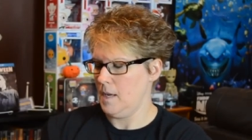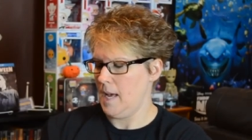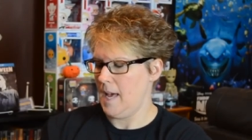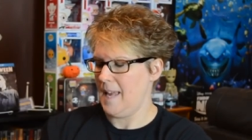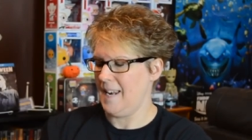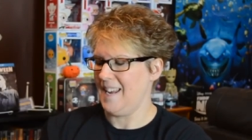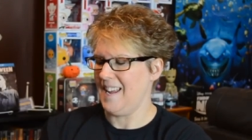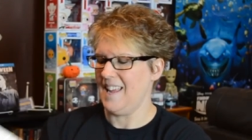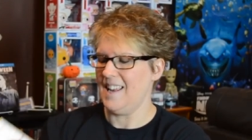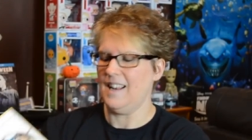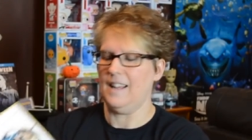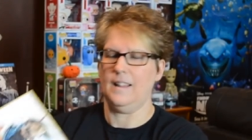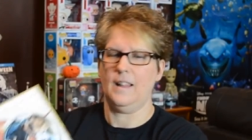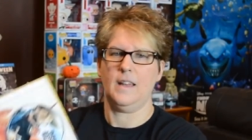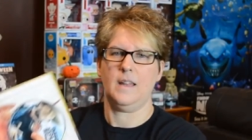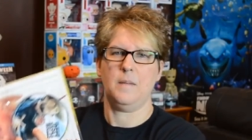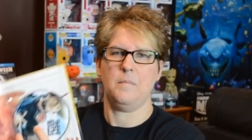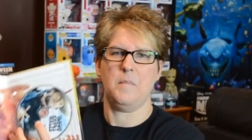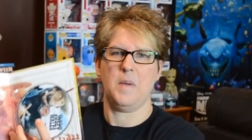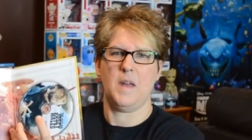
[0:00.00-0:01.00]
And again, I
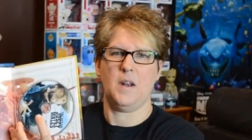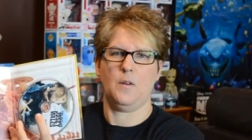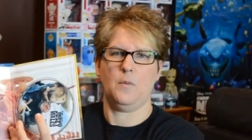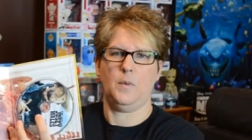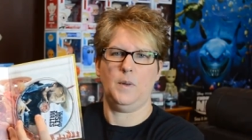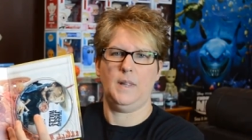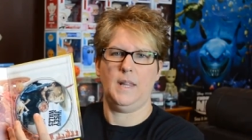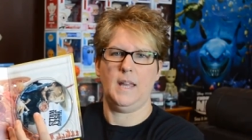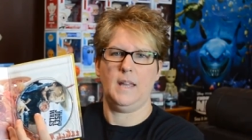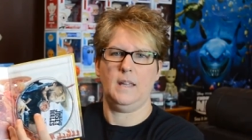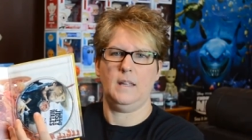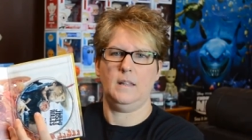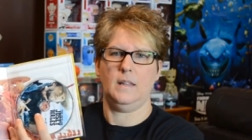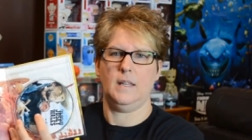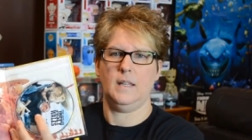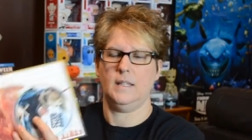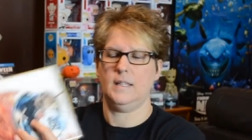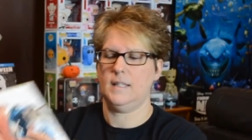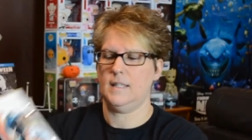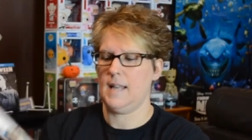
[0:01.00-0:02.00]
like them better when they
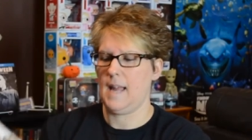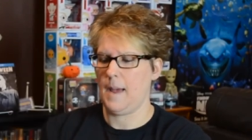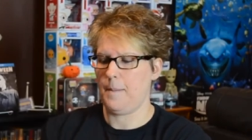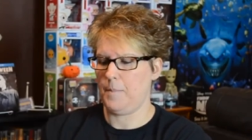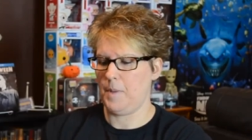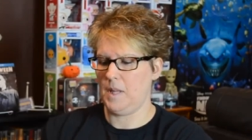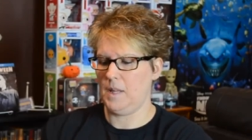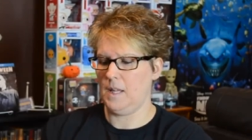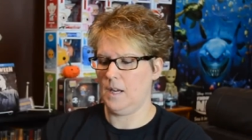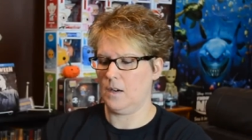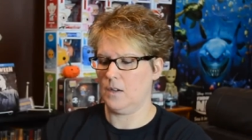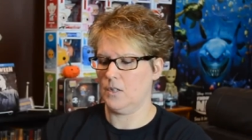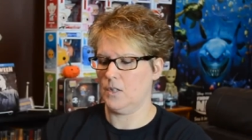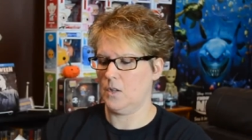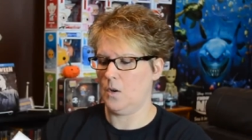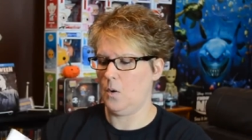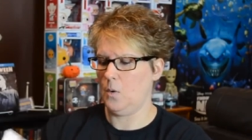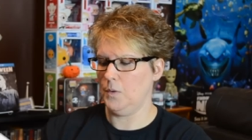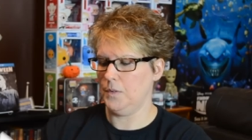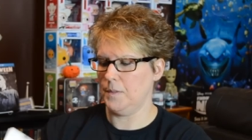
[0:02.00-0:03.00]
snap in there because
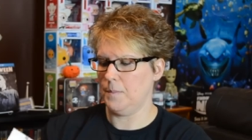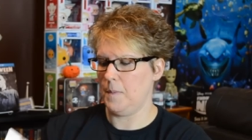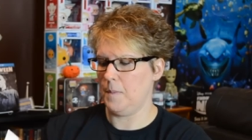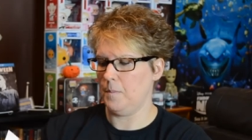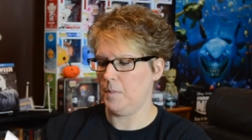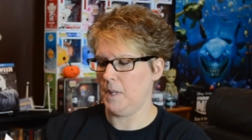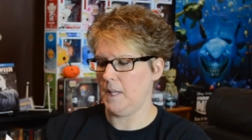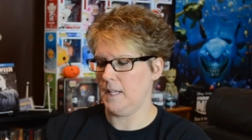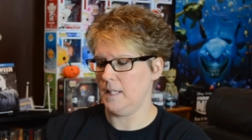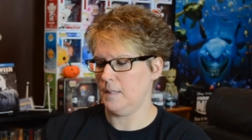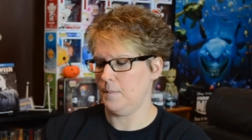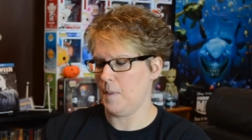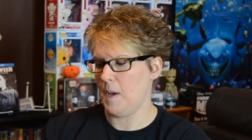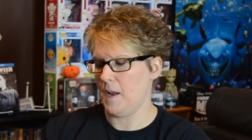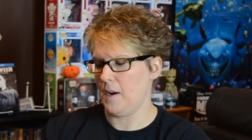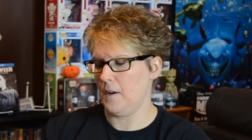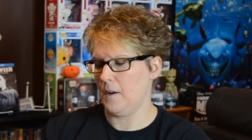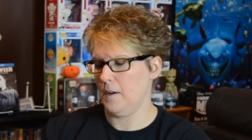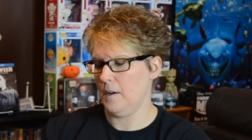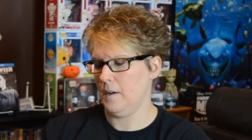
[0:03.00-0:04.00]
it holds them in place
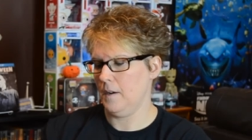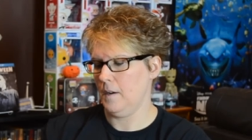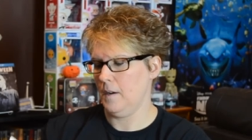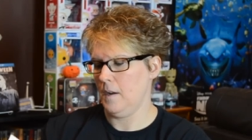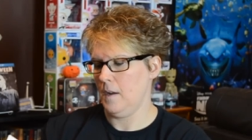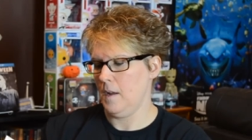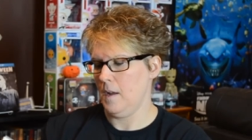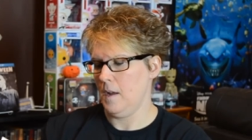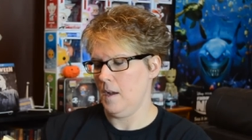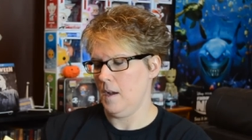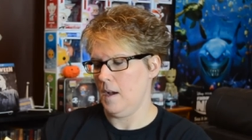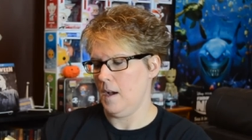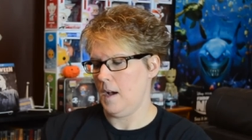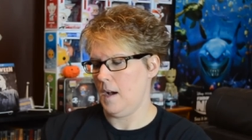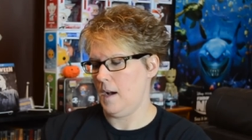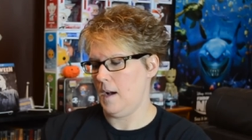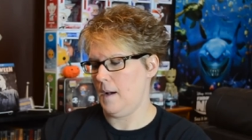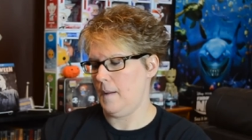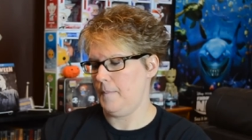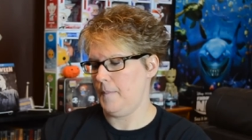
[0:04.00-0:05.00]
better. It
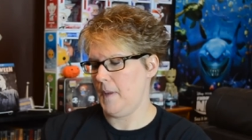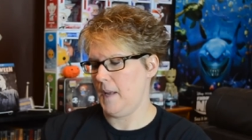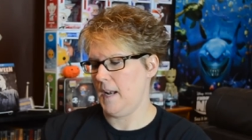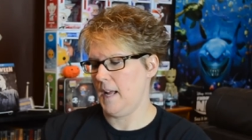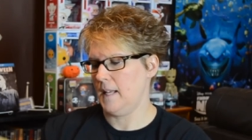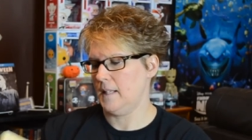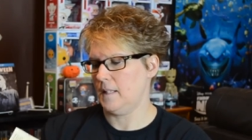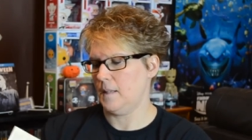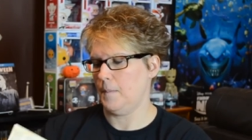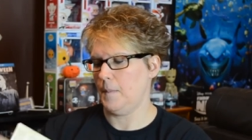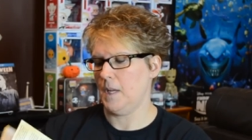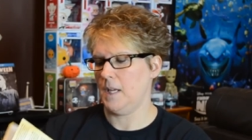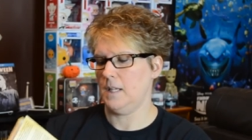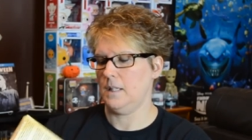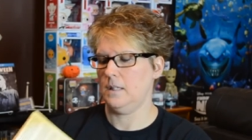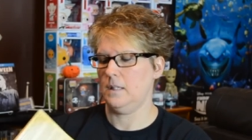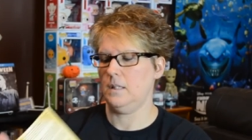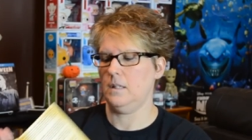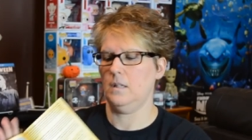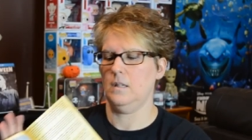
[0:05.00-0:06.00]
has some
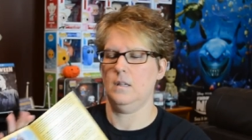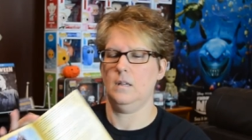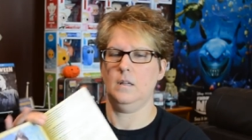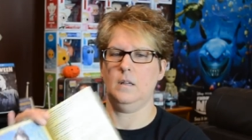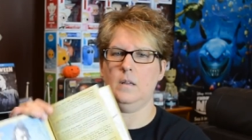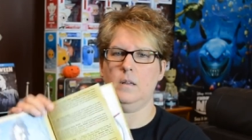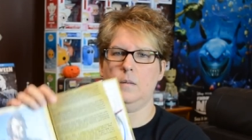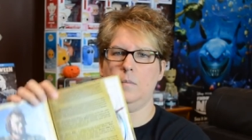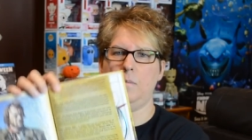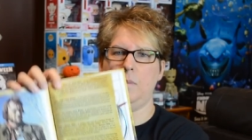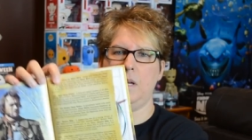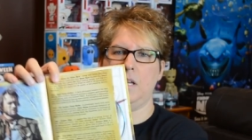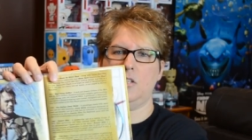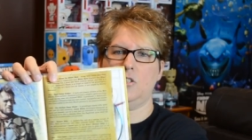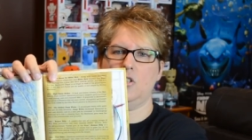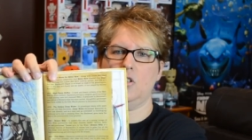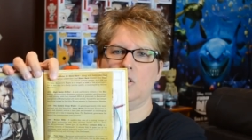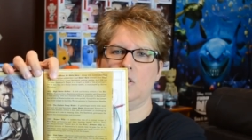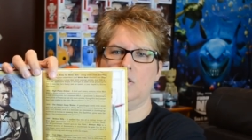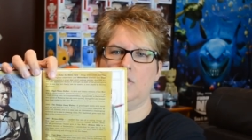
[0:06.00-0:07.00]
nice
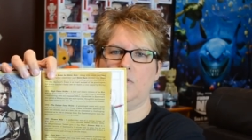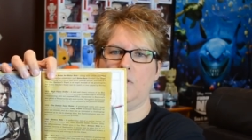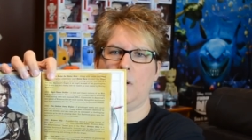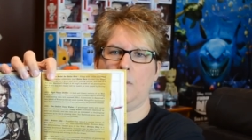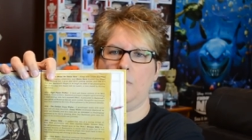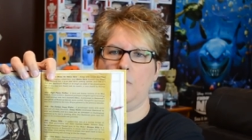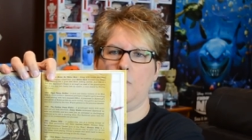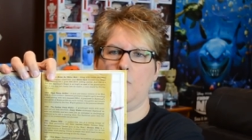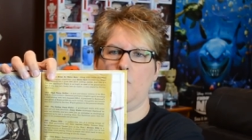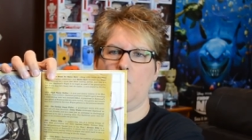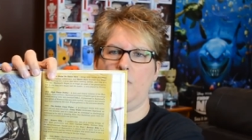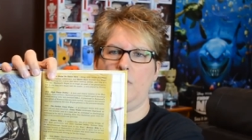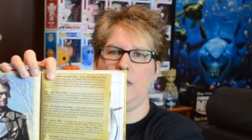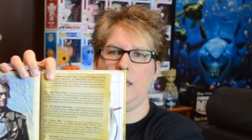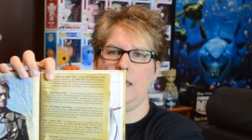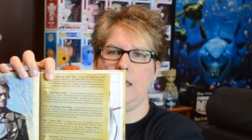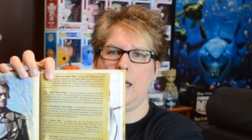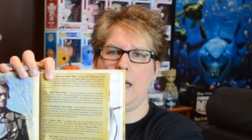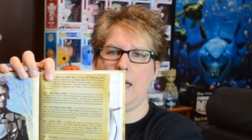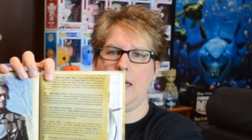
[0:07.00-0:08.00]
pictures from the
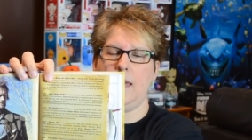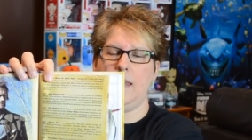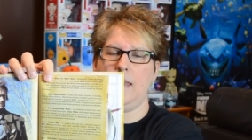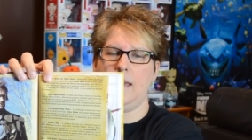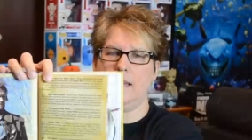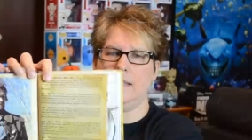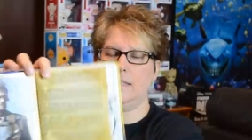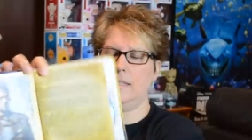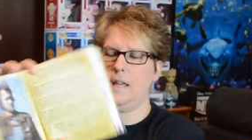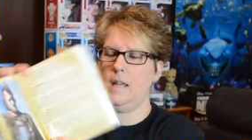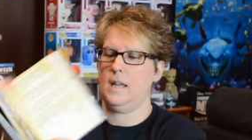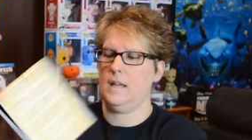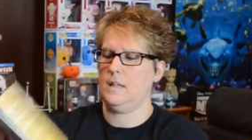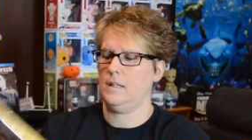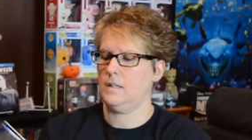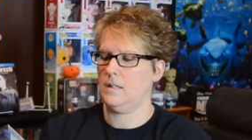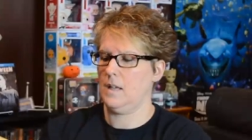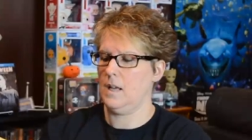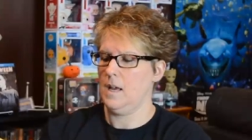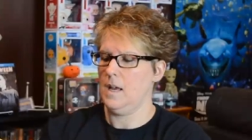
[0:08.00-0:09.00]
movie and
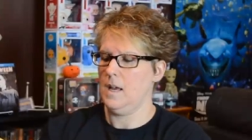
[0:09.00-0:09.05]
essays.